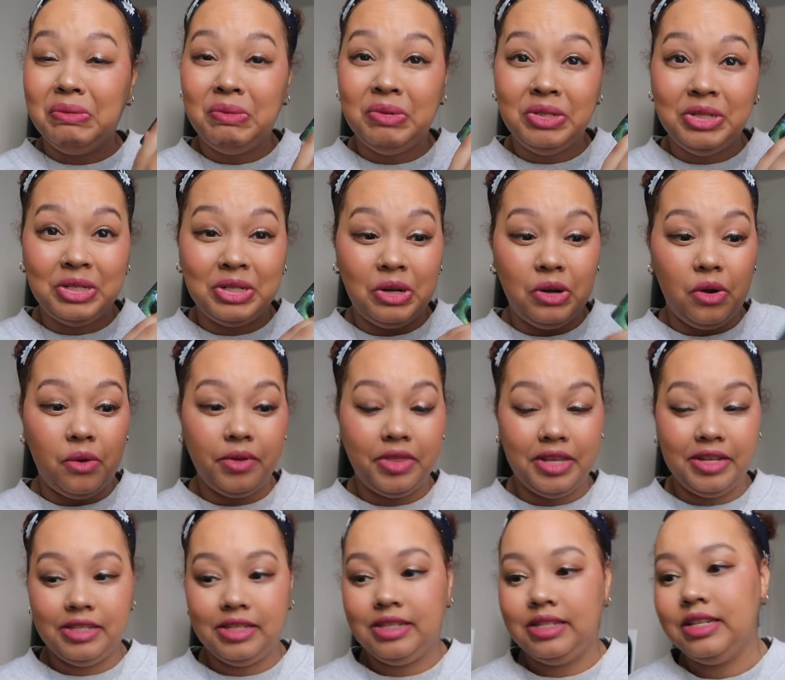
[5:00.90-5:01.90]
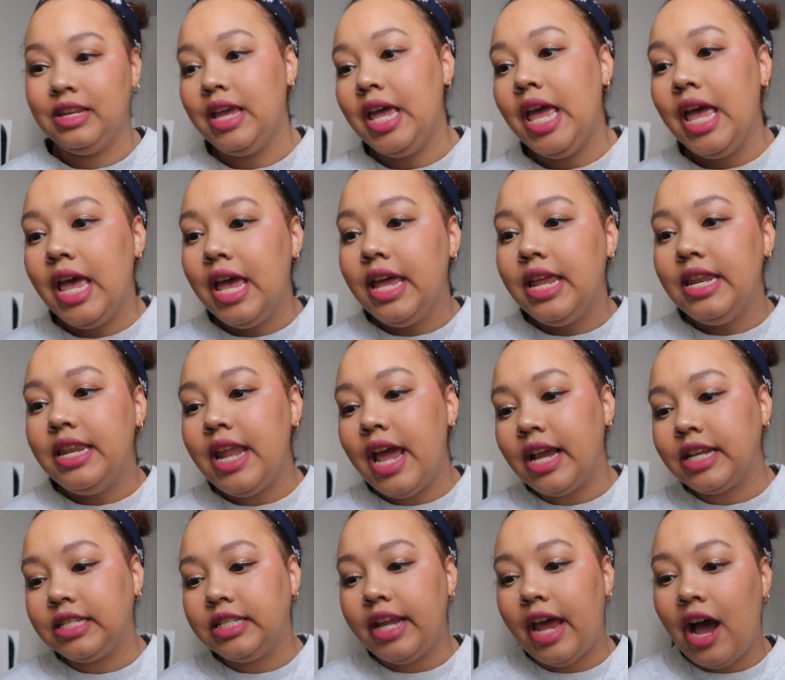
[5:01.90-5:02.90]
we're just gonna go with this.
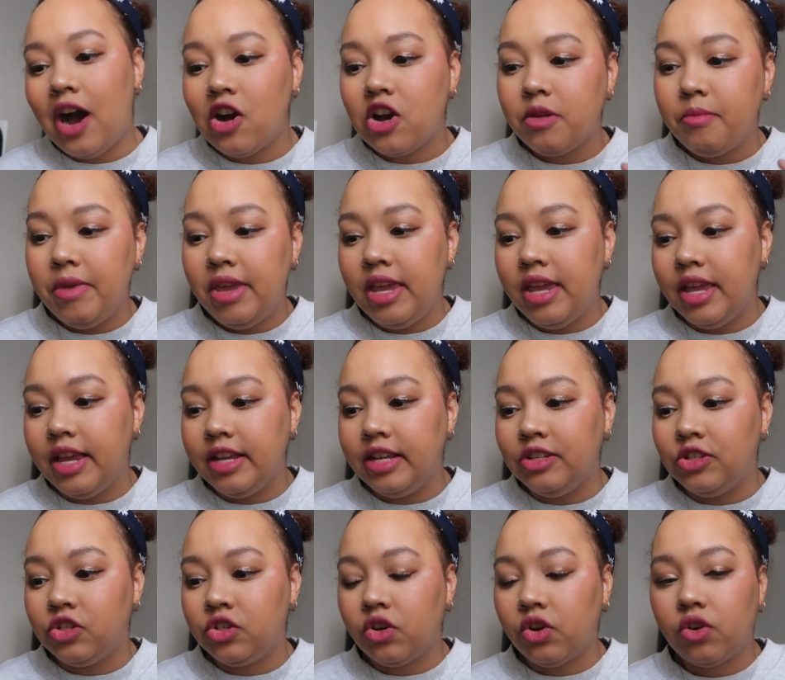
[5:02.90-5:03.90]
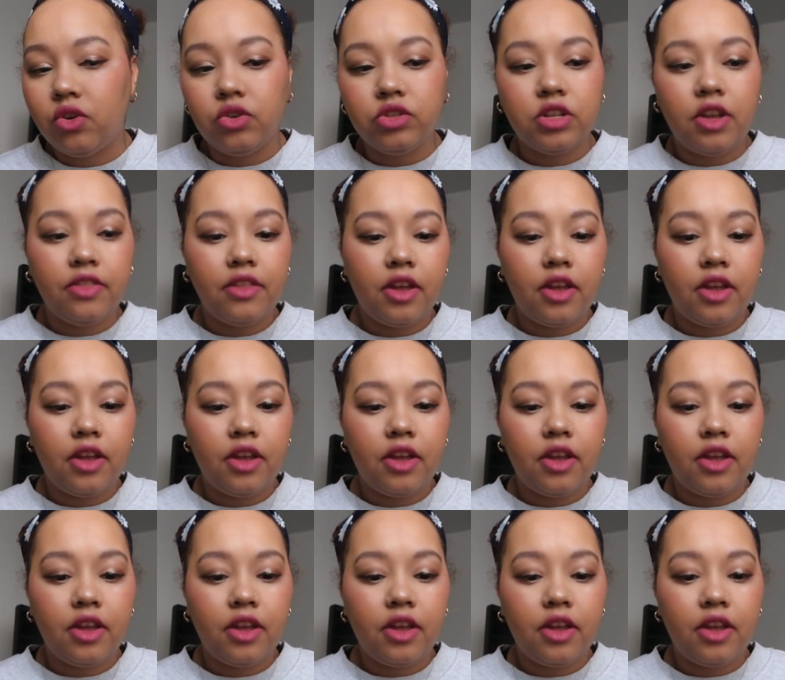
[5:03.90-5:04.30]
Next, Alchemy is circles on